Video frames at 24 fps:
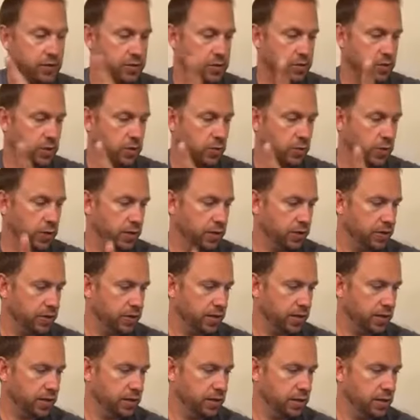So I don't want you to
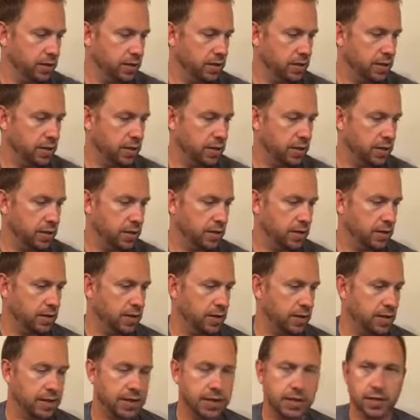think that
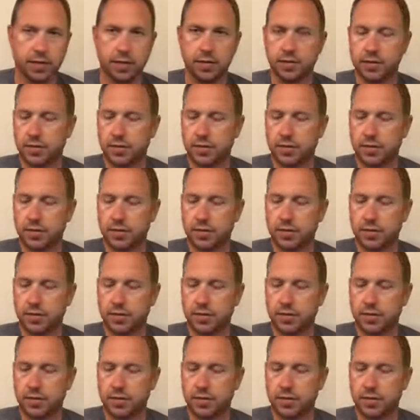I did.